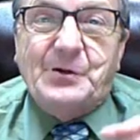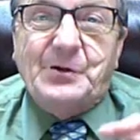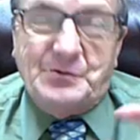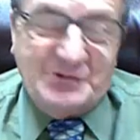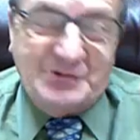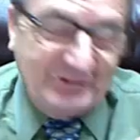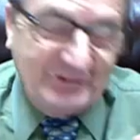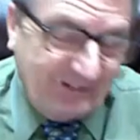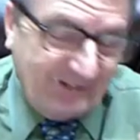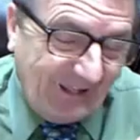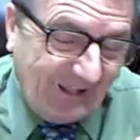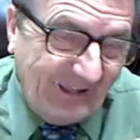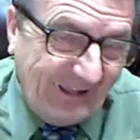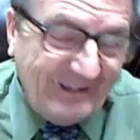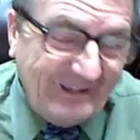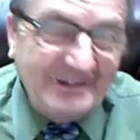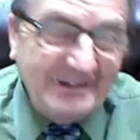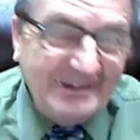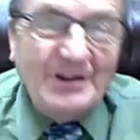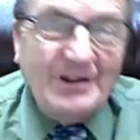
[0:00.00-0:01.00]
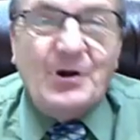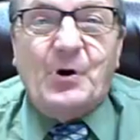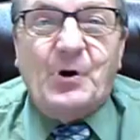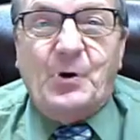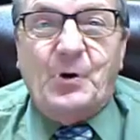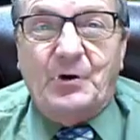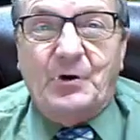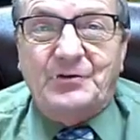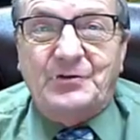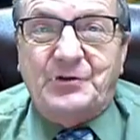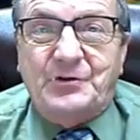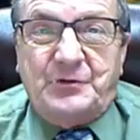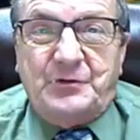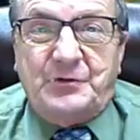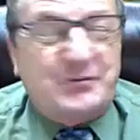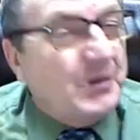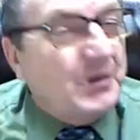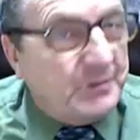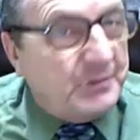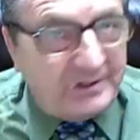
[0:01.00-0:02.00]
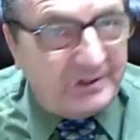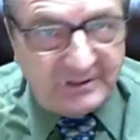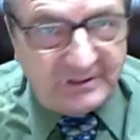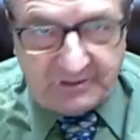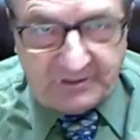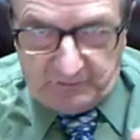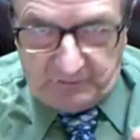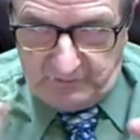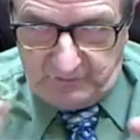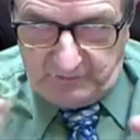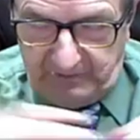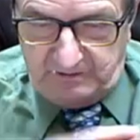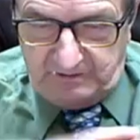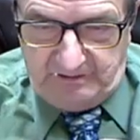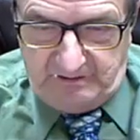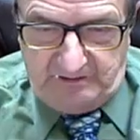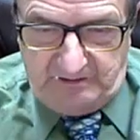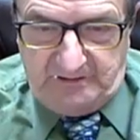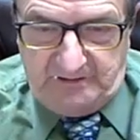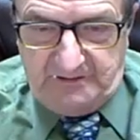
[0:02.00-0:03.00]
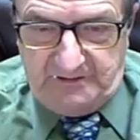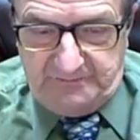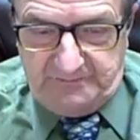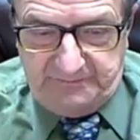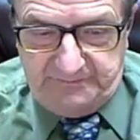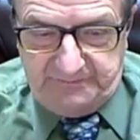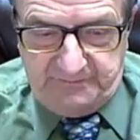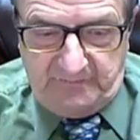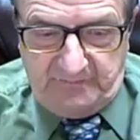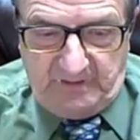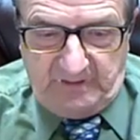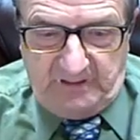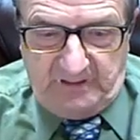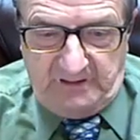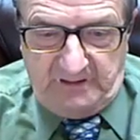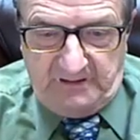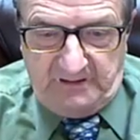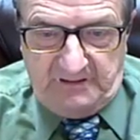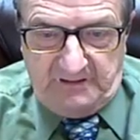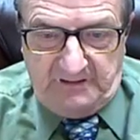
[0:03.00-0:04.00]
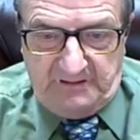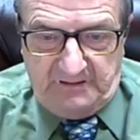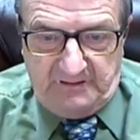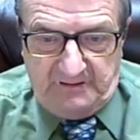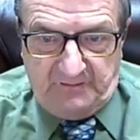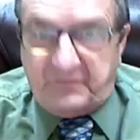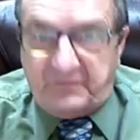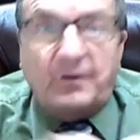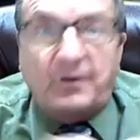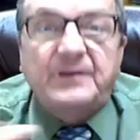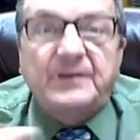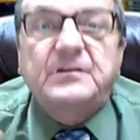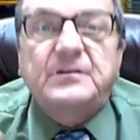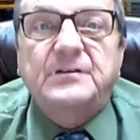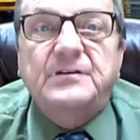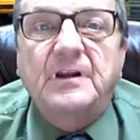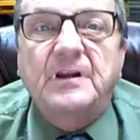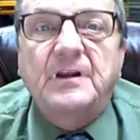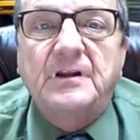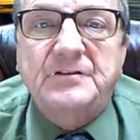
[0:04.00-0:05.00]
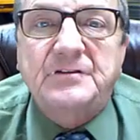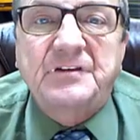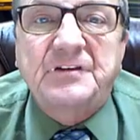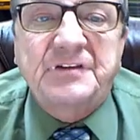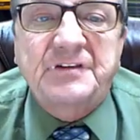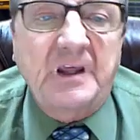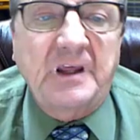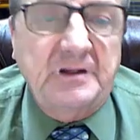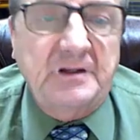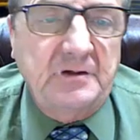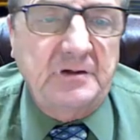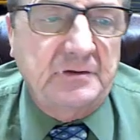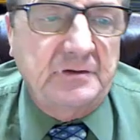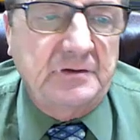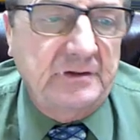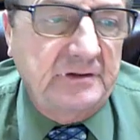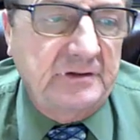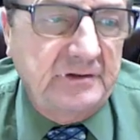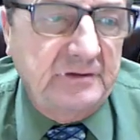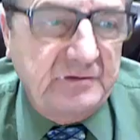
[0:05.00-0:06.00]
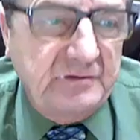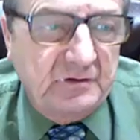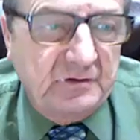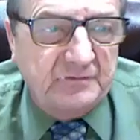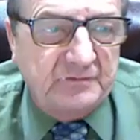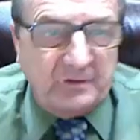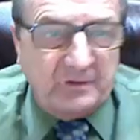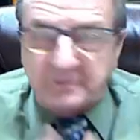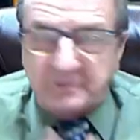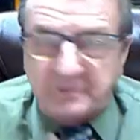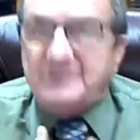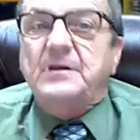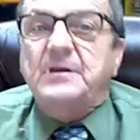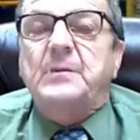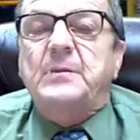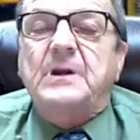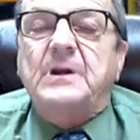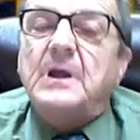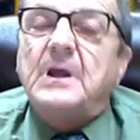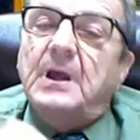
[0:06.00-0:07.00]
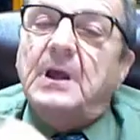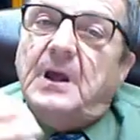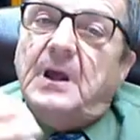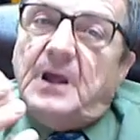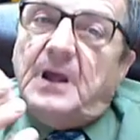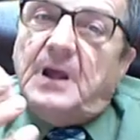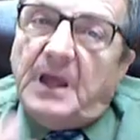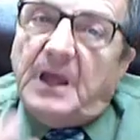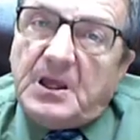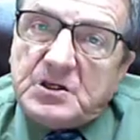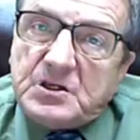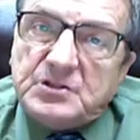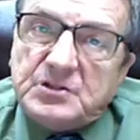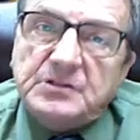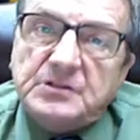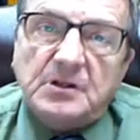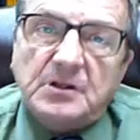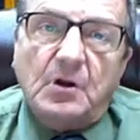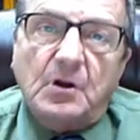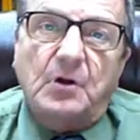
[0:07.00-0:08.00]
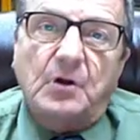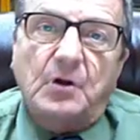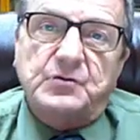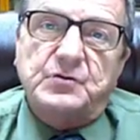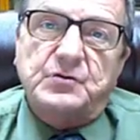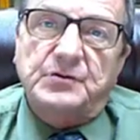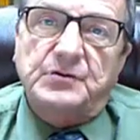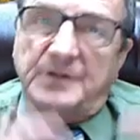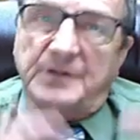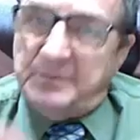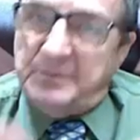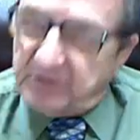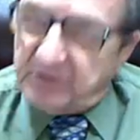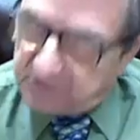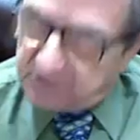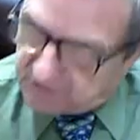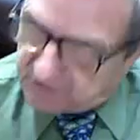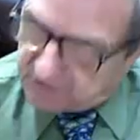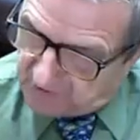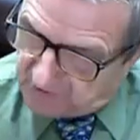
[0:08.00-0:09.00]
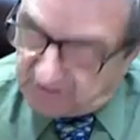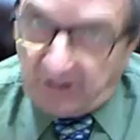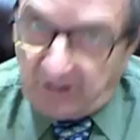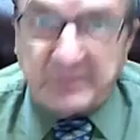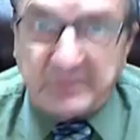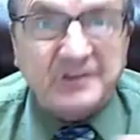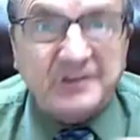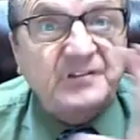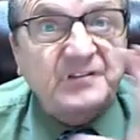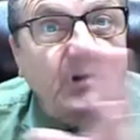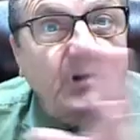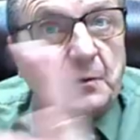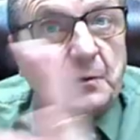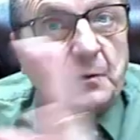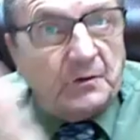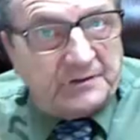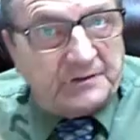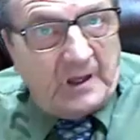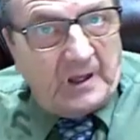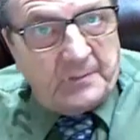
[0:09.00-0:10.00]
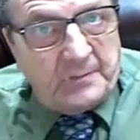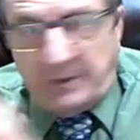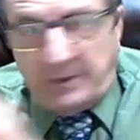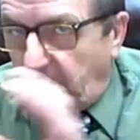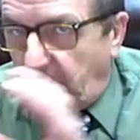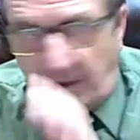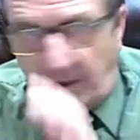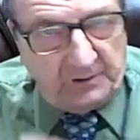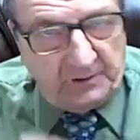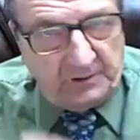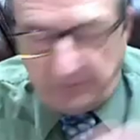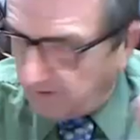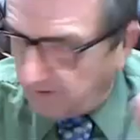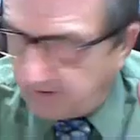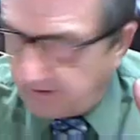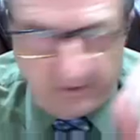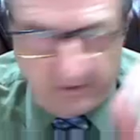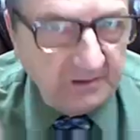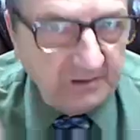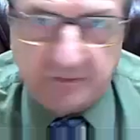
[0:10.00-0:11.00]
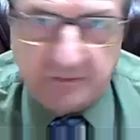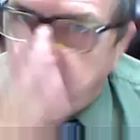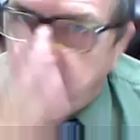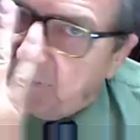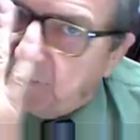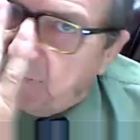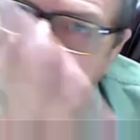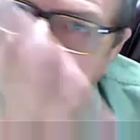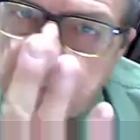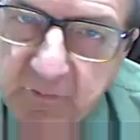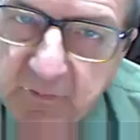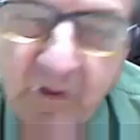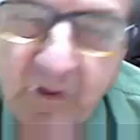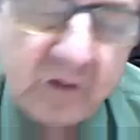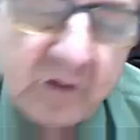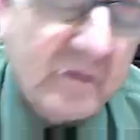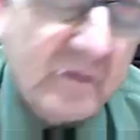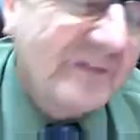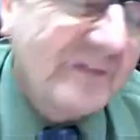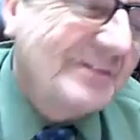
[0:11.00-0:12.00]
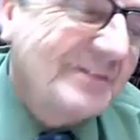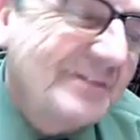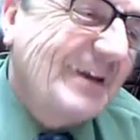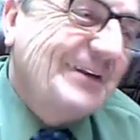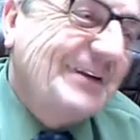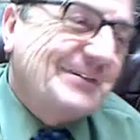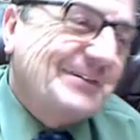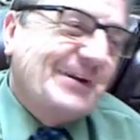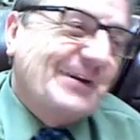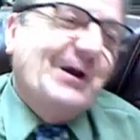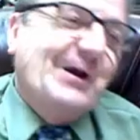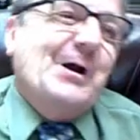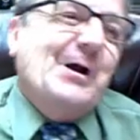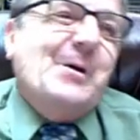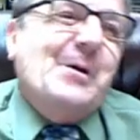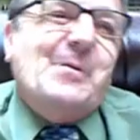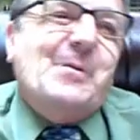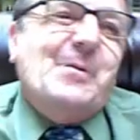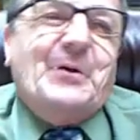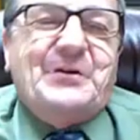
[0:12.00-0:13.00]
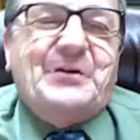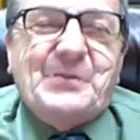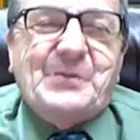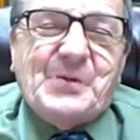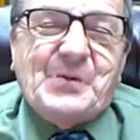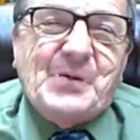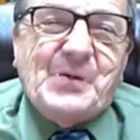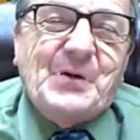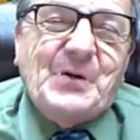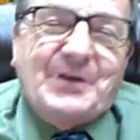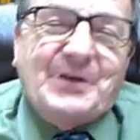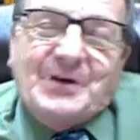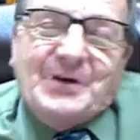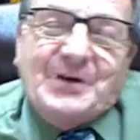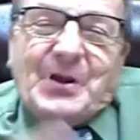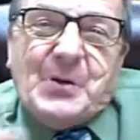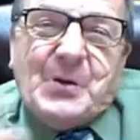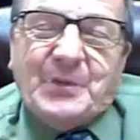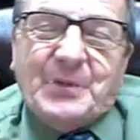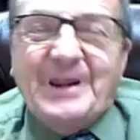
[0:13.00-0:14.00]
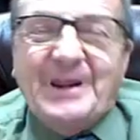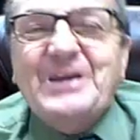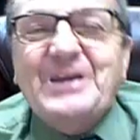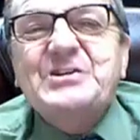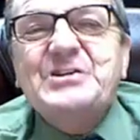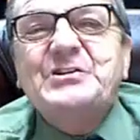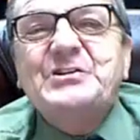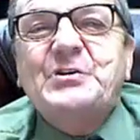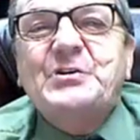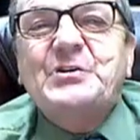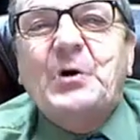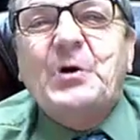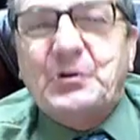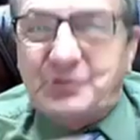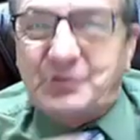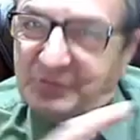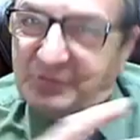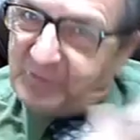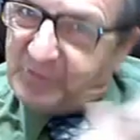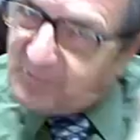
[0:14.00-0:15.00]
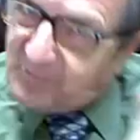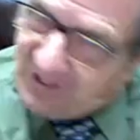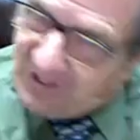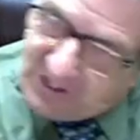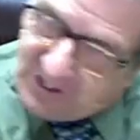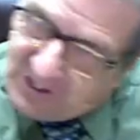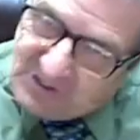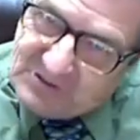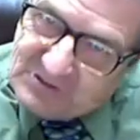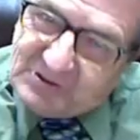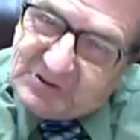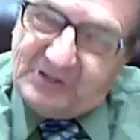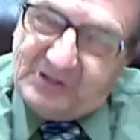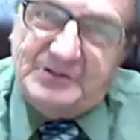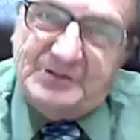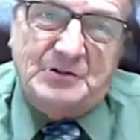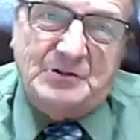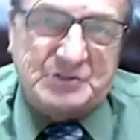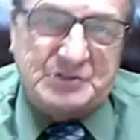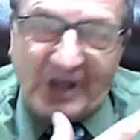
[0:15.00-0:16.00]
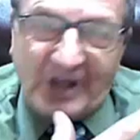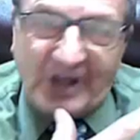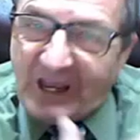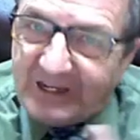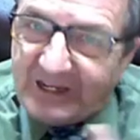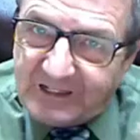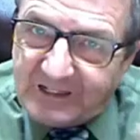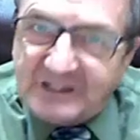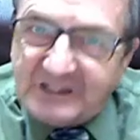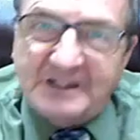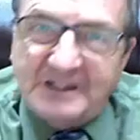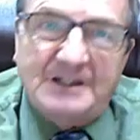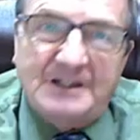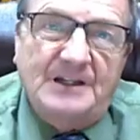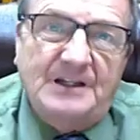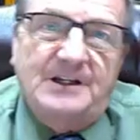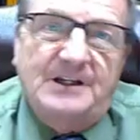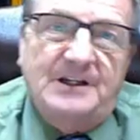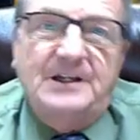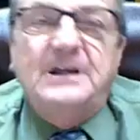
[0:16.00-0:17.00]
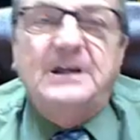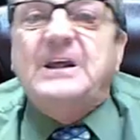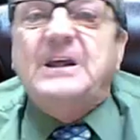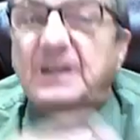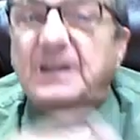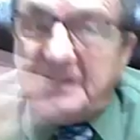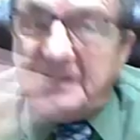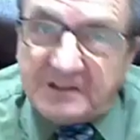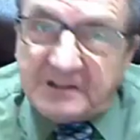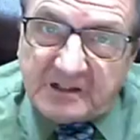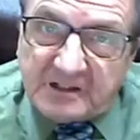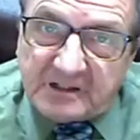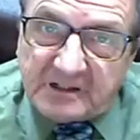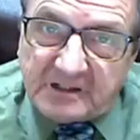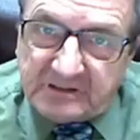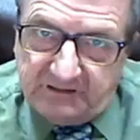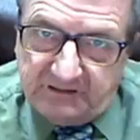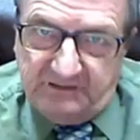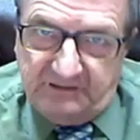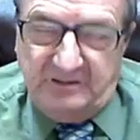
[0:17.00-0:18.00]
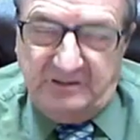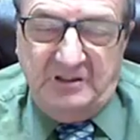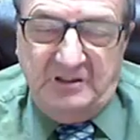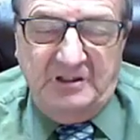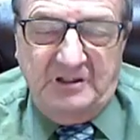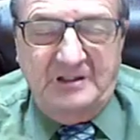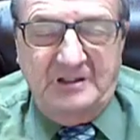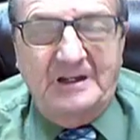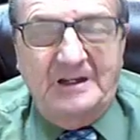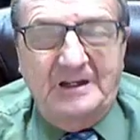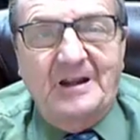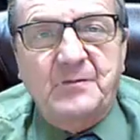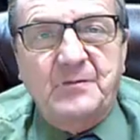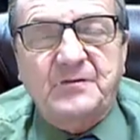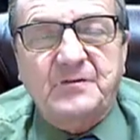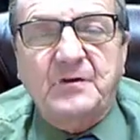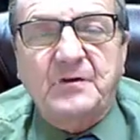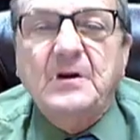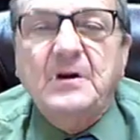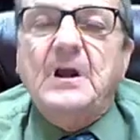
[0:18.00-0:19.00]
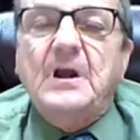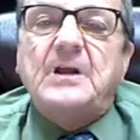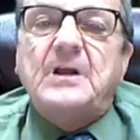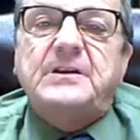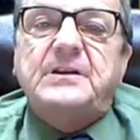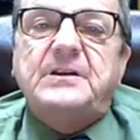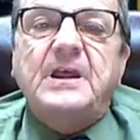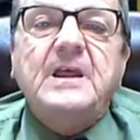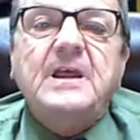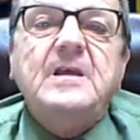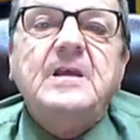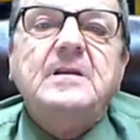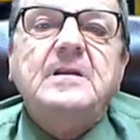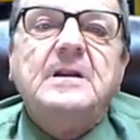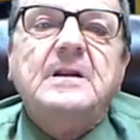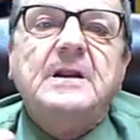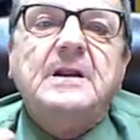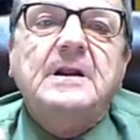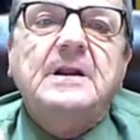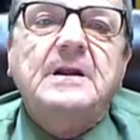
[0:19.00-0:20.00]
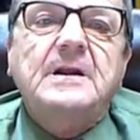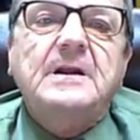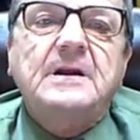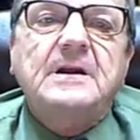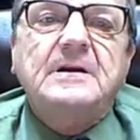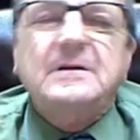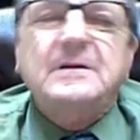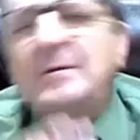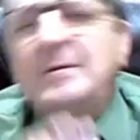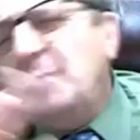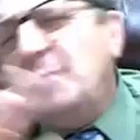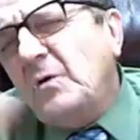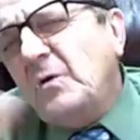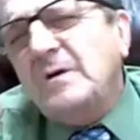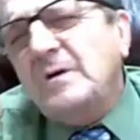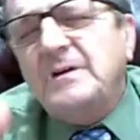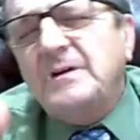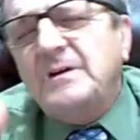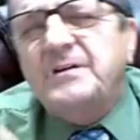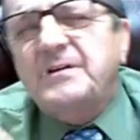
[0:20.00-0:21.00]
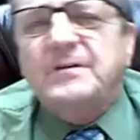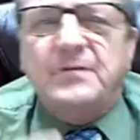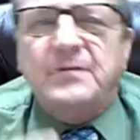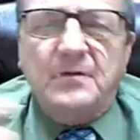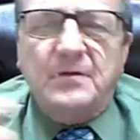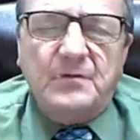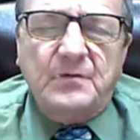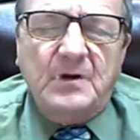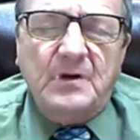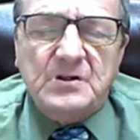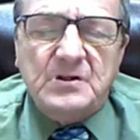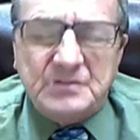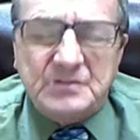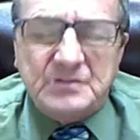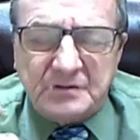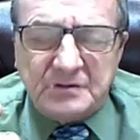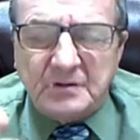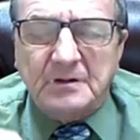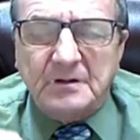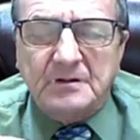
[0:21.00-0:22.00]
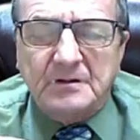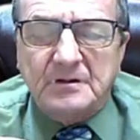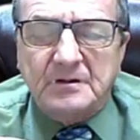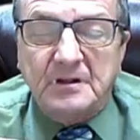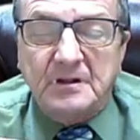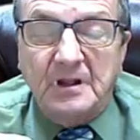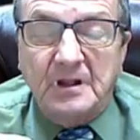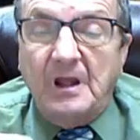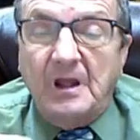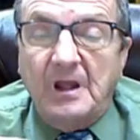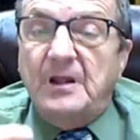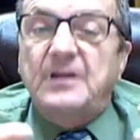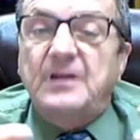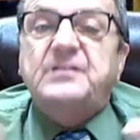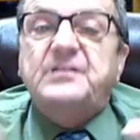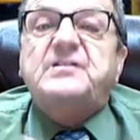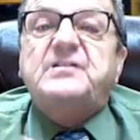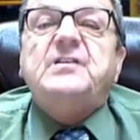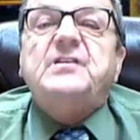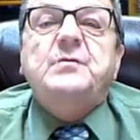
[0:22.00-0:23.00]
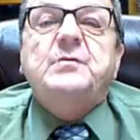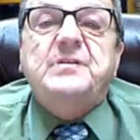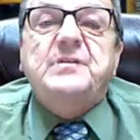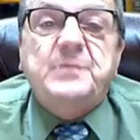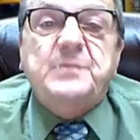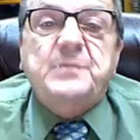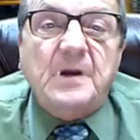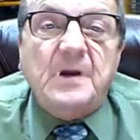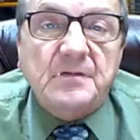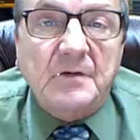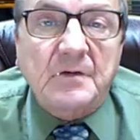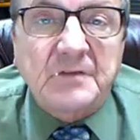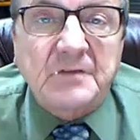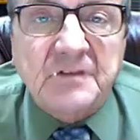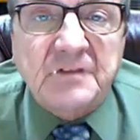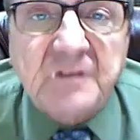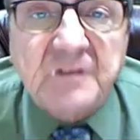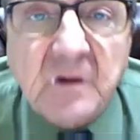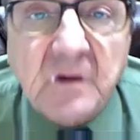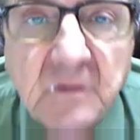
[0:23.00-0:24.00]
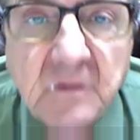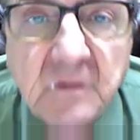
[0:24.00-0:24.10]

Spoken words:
or she's lying, or they're timid or afraid to say. They're very timid. Asian cultures, I'm not stereotyping, not all. There's a lot of Asian people who be right in my face, or some American. But Asian cultures from Asia, China, India, in the hemisphere, they, more or less for Asian, it's disrespectful to stare a